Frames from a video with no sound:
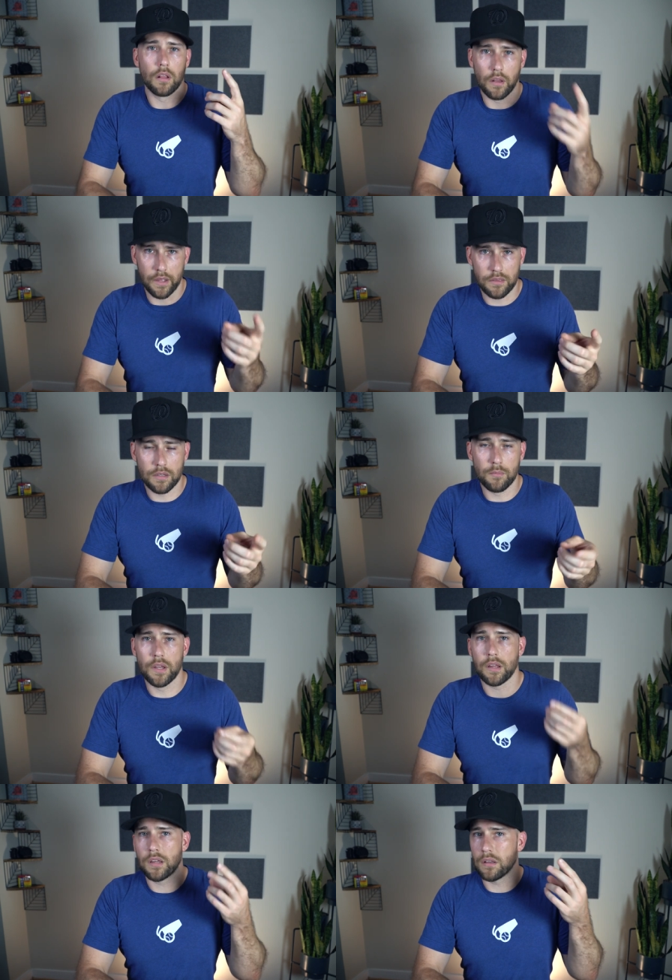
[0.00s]
like the
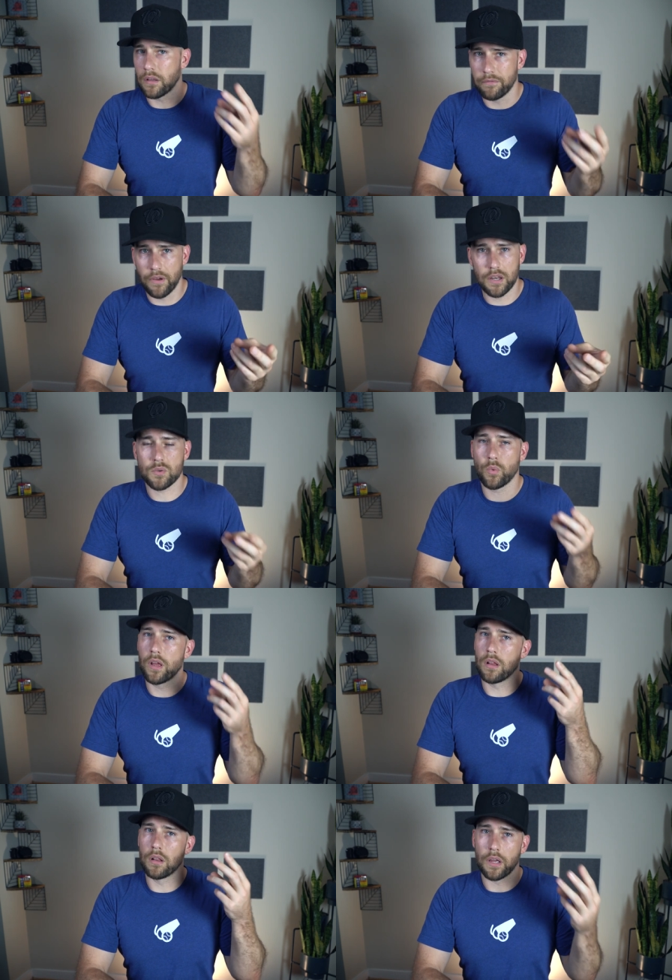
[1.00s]
Dominican, like
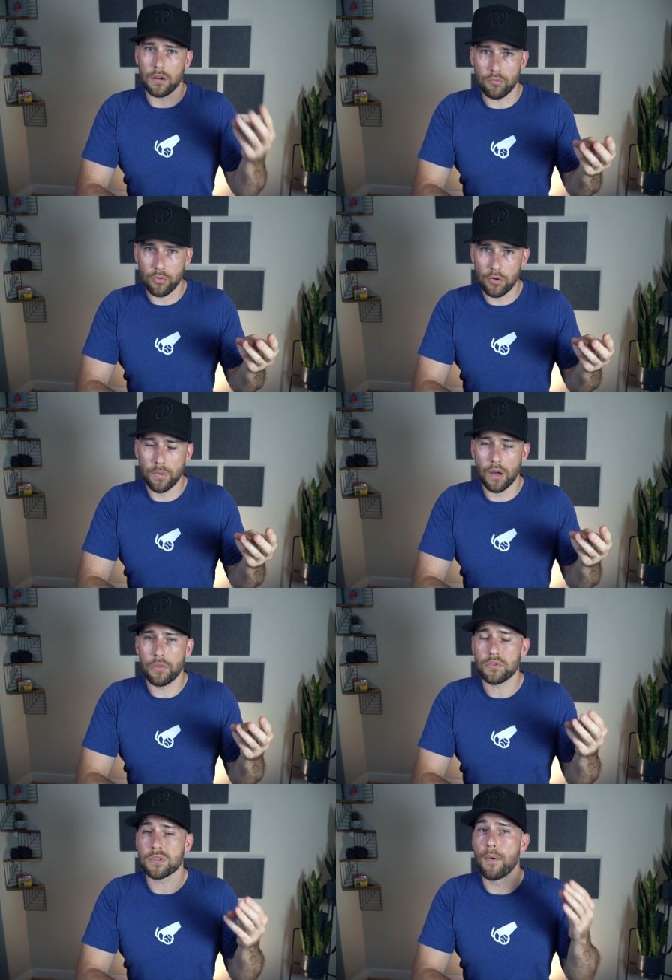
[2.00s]
Venezuela, like
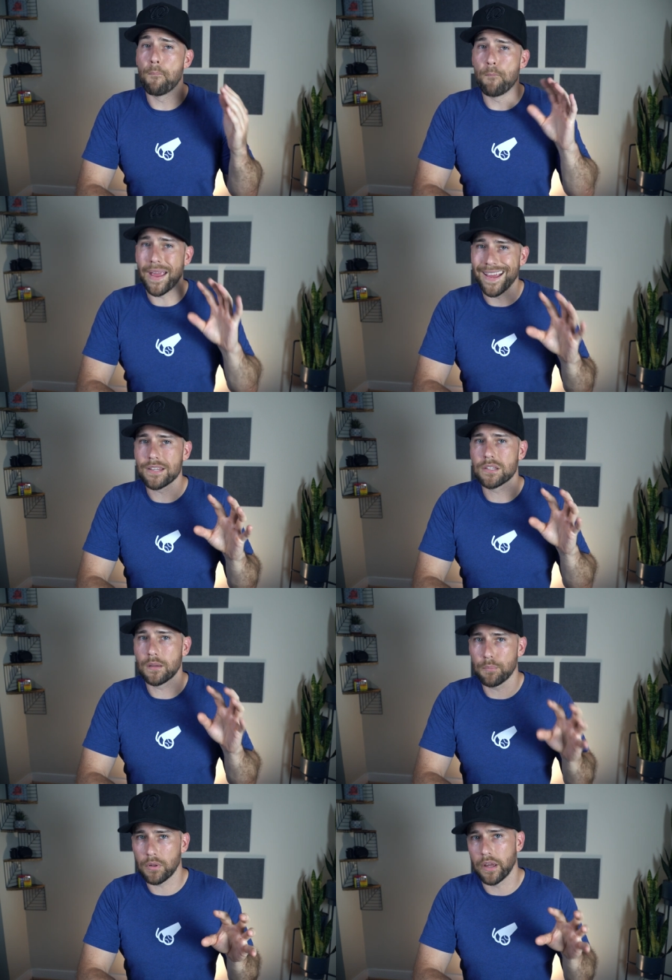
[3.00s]
Aruba. There's some
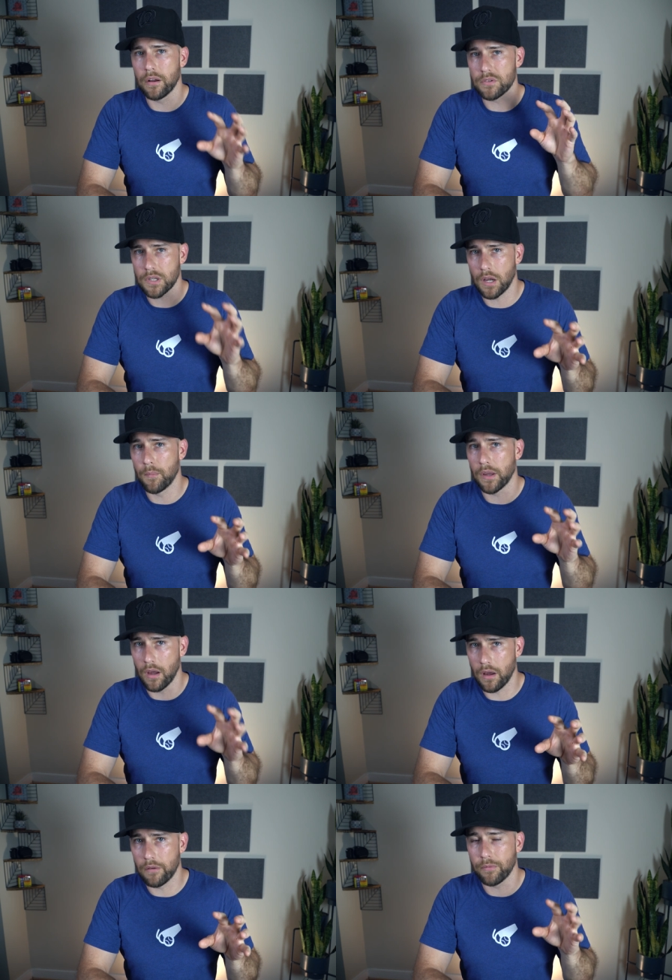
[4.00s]
amazing players coming
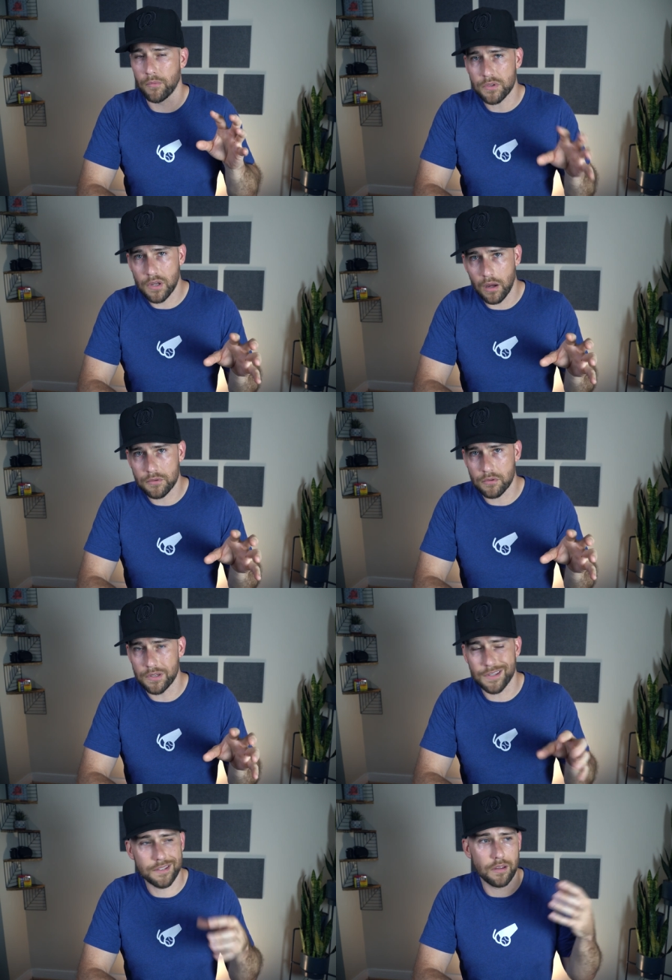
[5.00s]
up from those
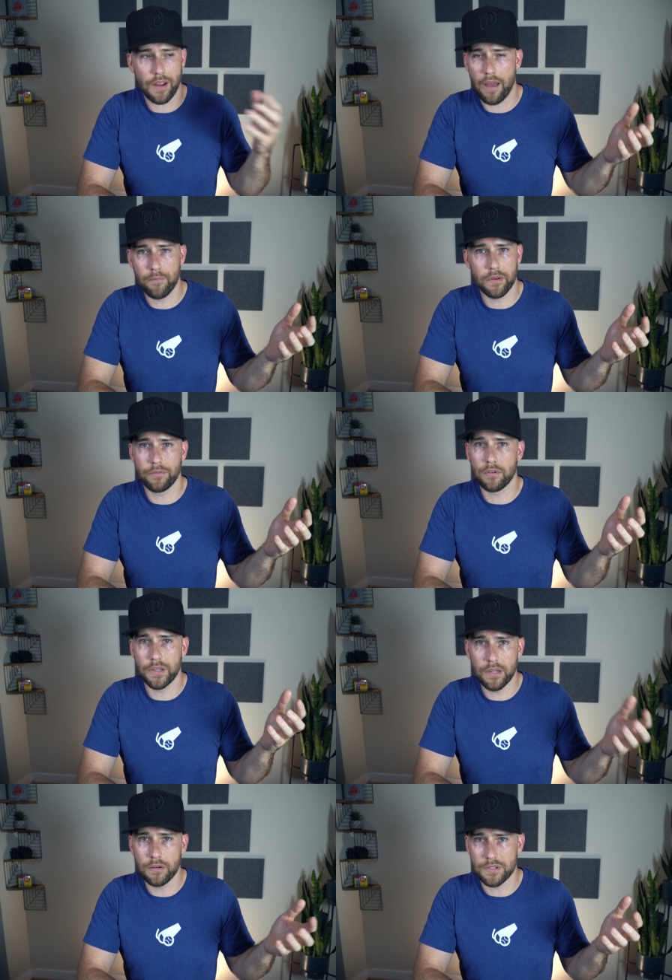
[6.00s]
countries as they have been for
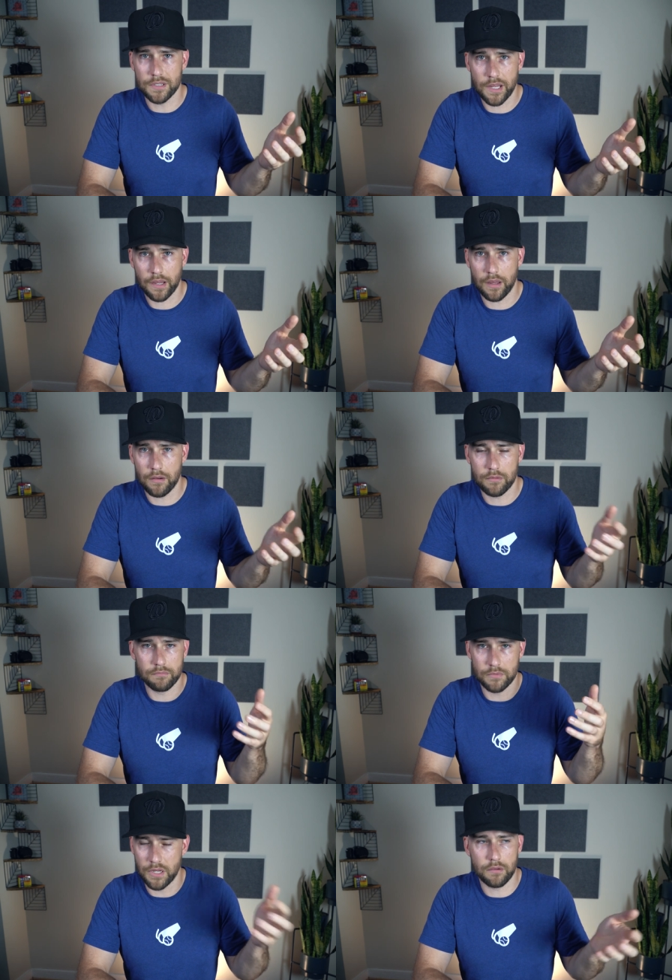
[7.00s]
years and decades, or
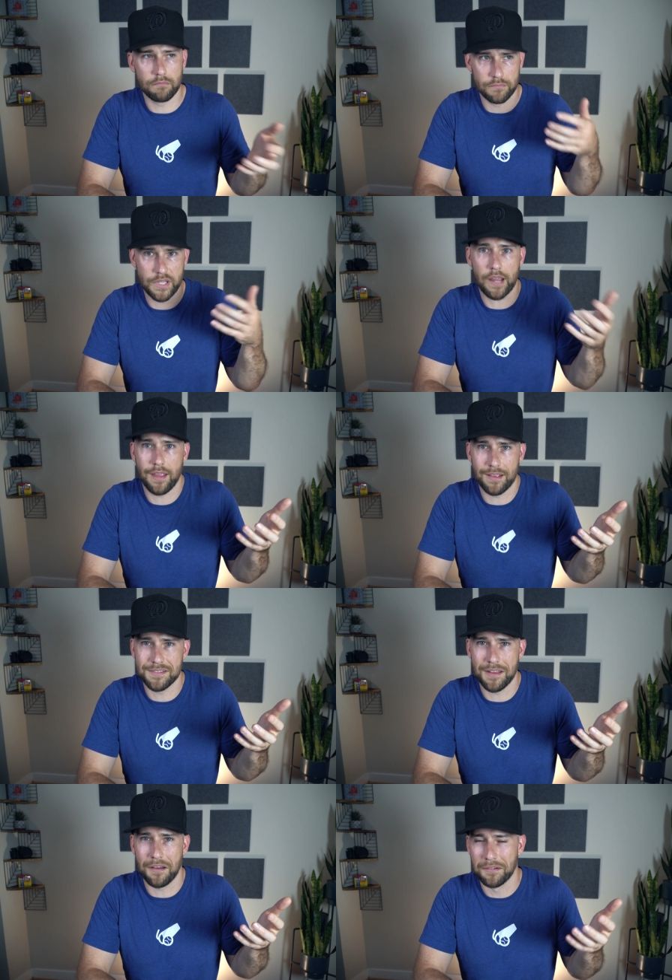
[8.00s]

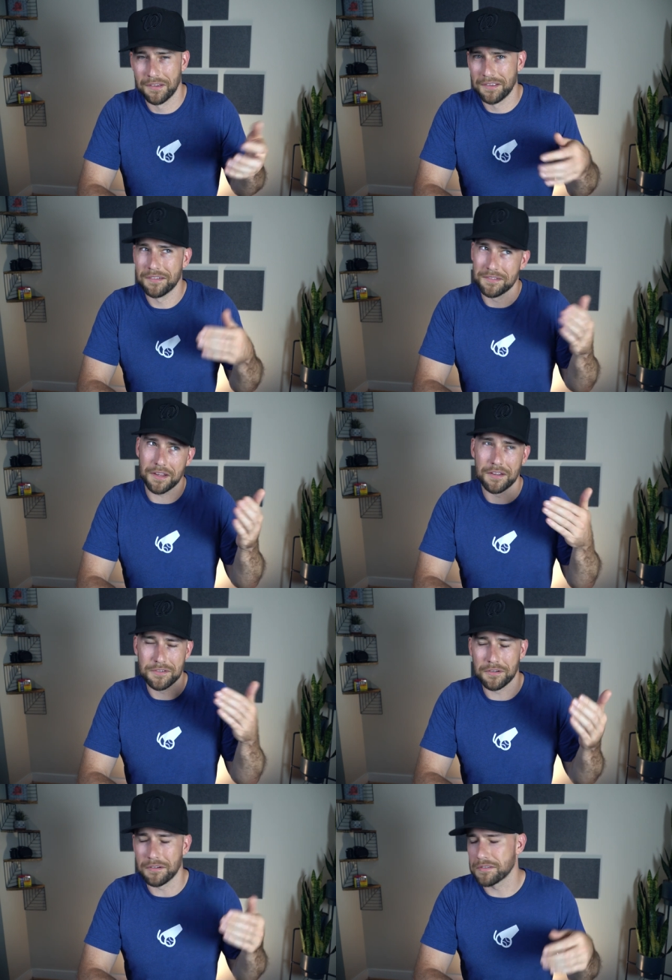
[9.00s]
decades now, decades
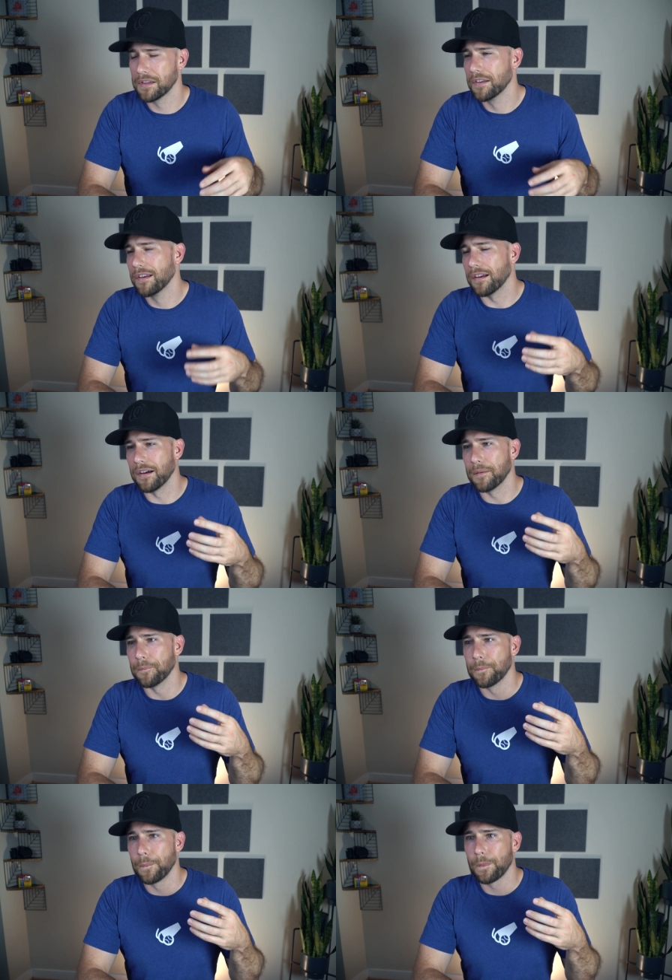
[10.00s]
or years. Um,